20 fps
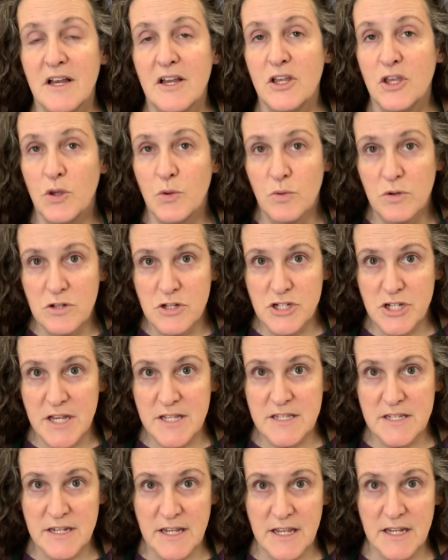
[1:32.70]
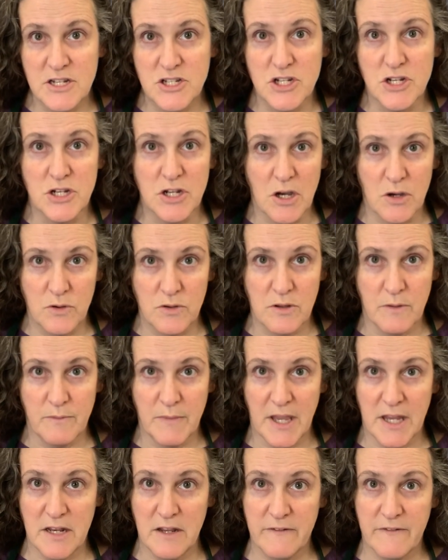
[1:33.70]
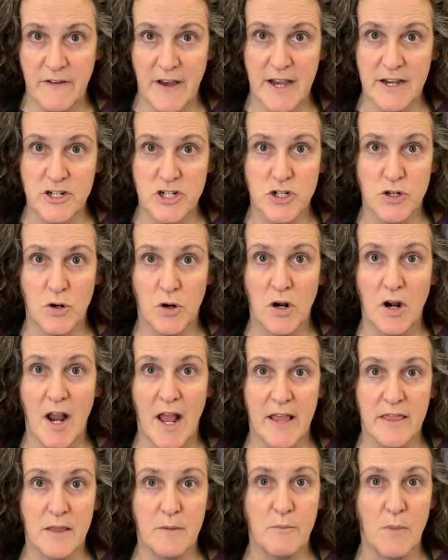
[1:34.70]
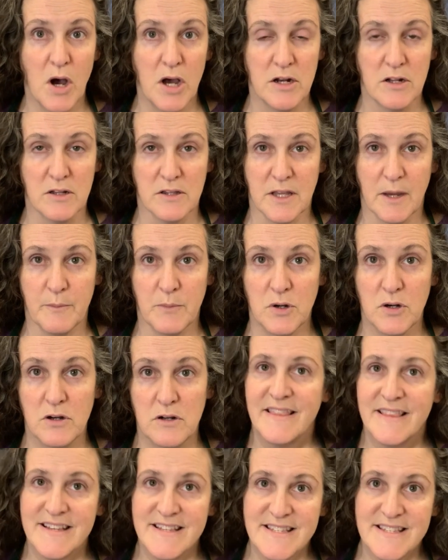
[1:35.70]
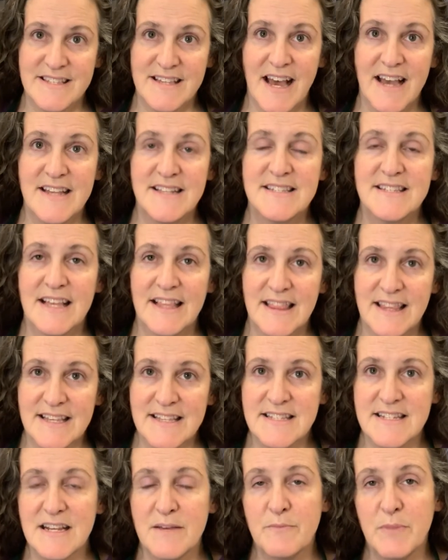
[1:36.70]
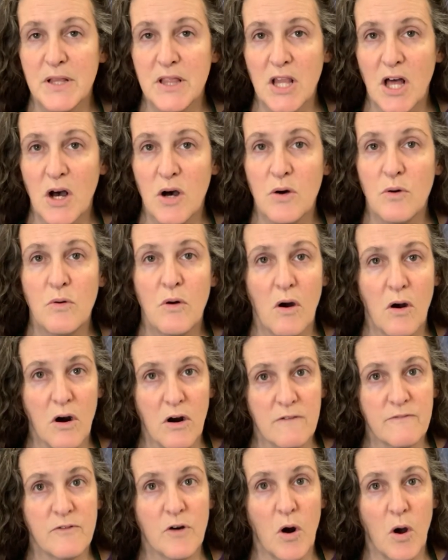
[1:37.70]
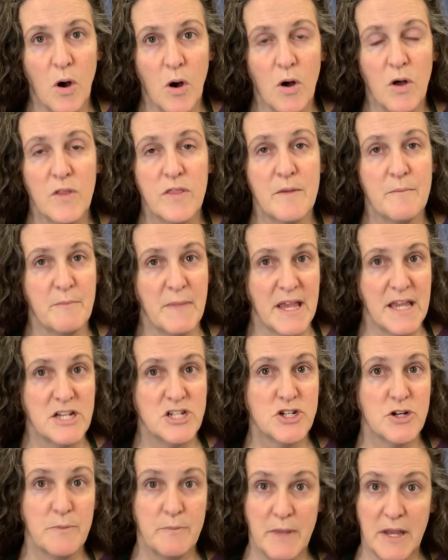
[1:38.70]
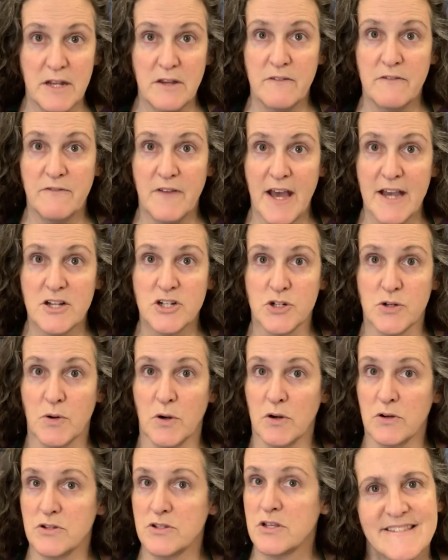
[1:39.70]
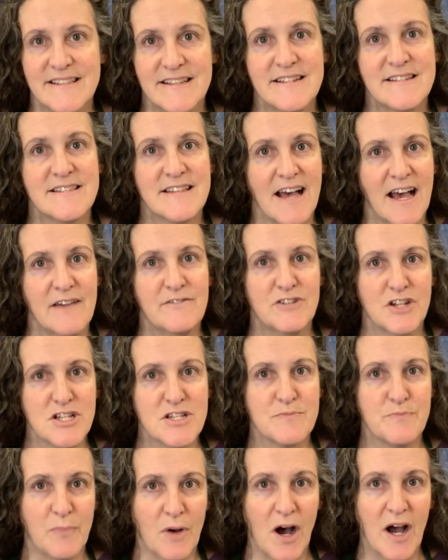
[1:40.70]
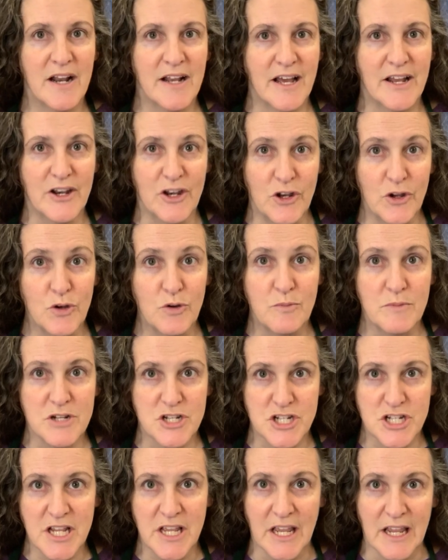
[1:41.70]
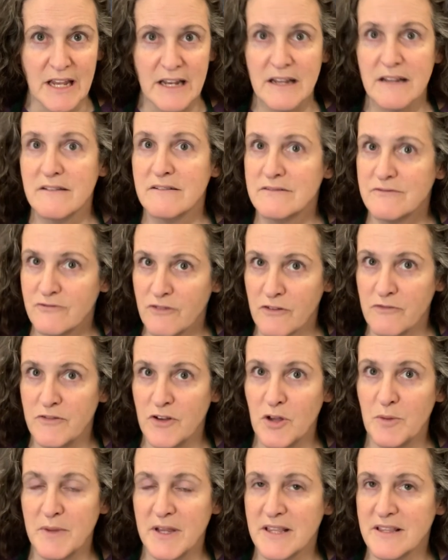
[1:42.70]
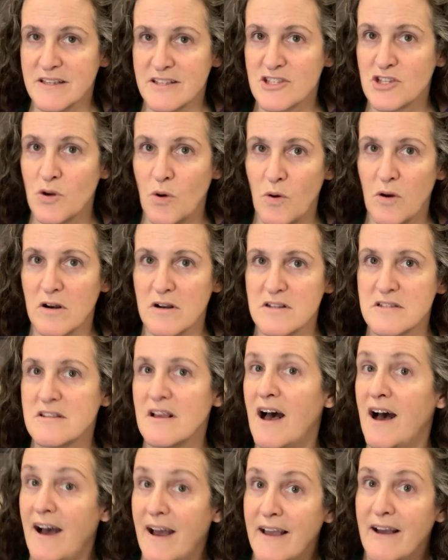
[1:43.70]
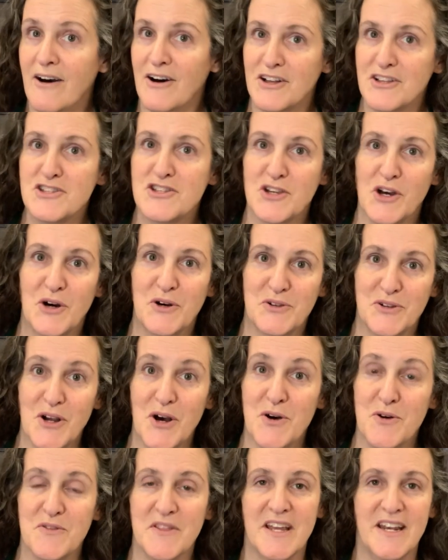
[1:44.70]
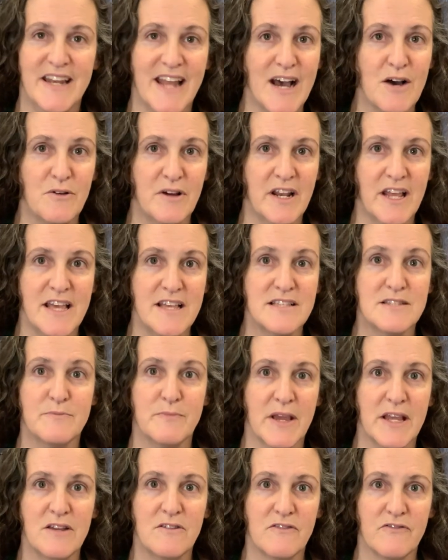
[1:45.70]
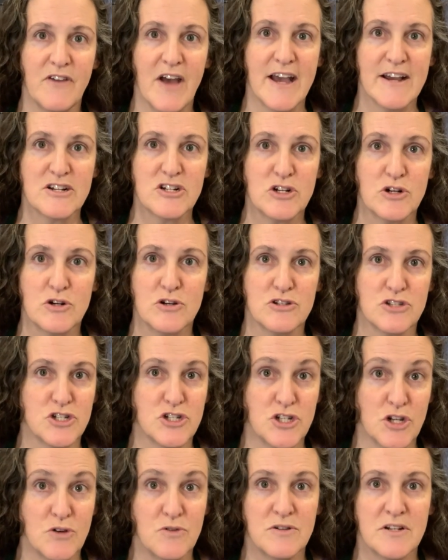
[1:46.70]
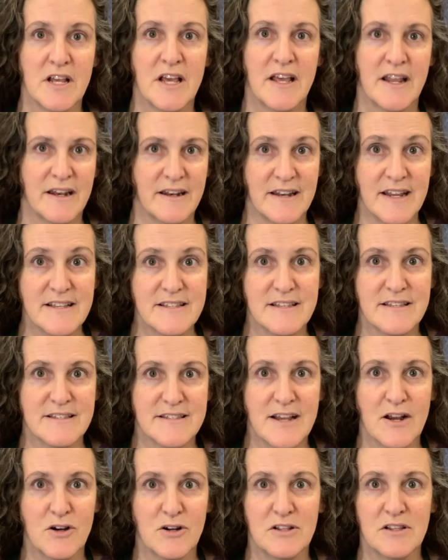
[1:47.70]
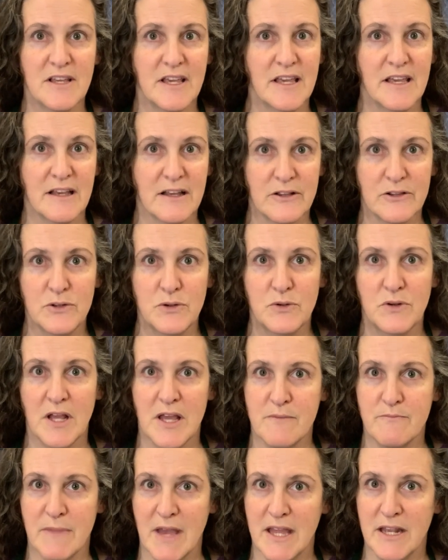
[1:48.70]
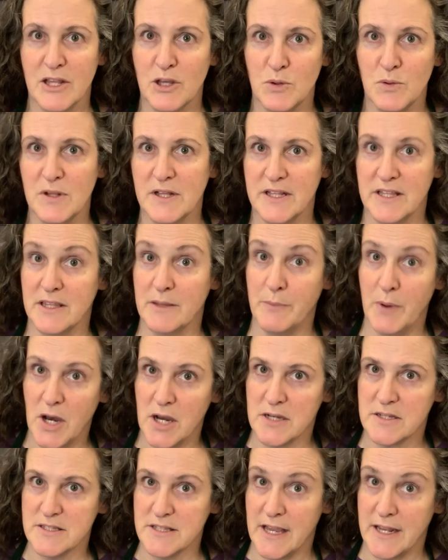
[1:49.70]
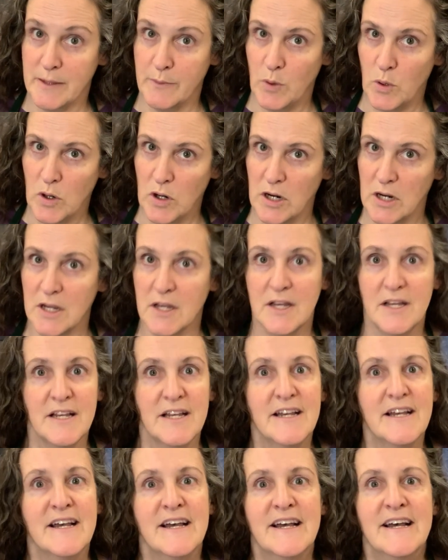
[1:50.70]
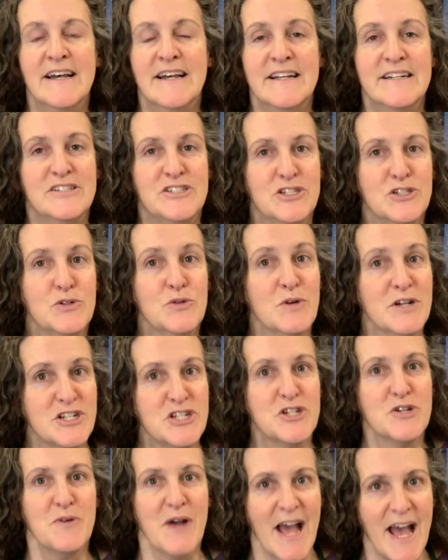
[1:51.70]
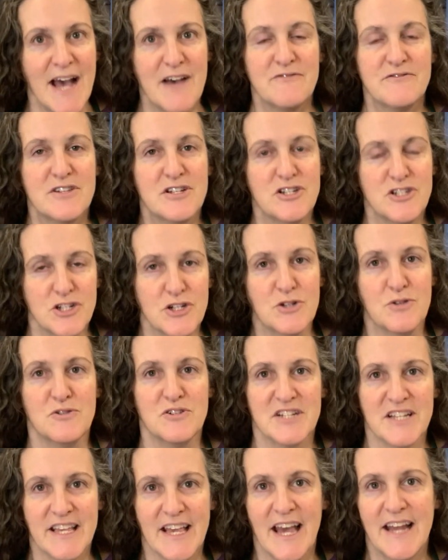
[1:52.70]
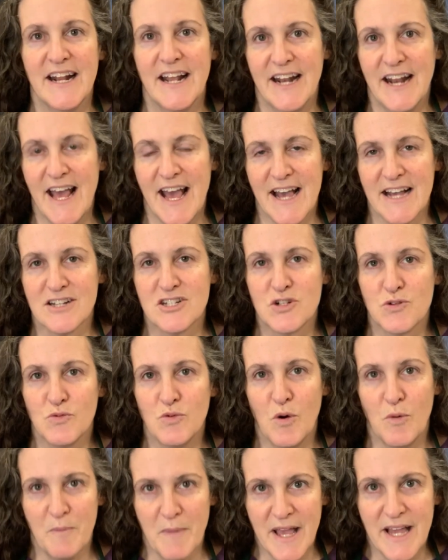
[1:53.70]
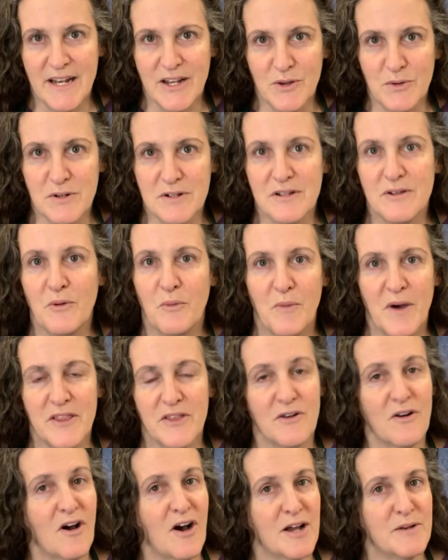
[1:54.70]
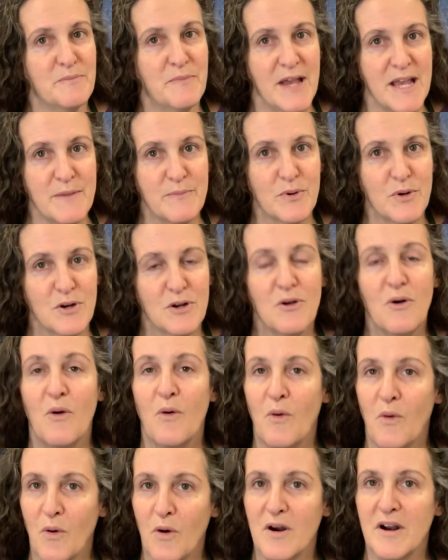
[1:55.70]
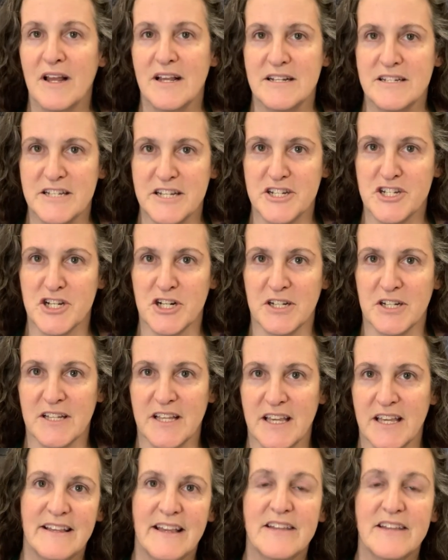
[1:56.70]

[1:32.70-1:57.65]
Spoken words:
You will just need to know the manufacturer and the model number. The sites listed below are for all the major manufacturers. Since I've just bought a new machine for filming this course, I also know that nowadays manufacturers don't necessarily include a manual in the box anymore. Do what you have to do to get an actual manual, whether on paper or digitally.